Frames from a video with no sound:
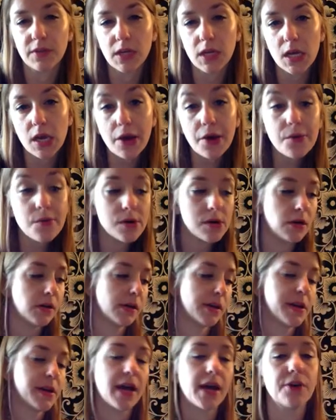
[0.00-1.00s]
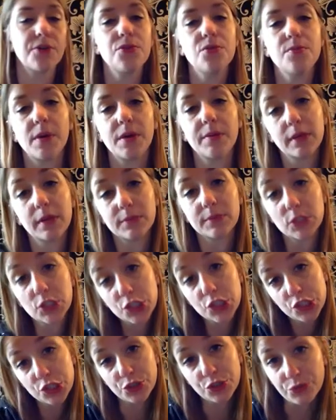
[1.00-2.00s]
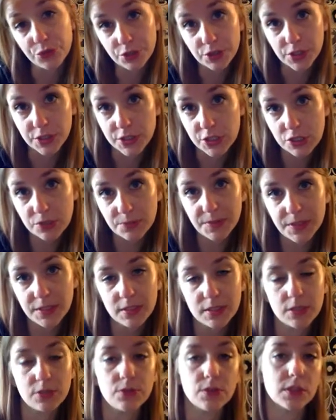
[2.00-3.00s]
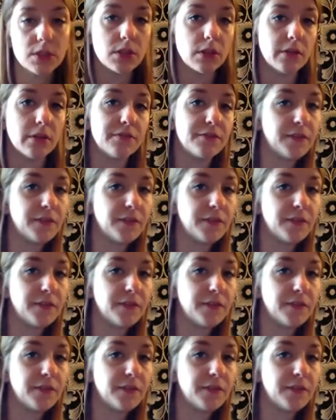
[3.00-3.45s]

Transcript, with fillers: video on how you might be able to tune your instrument using the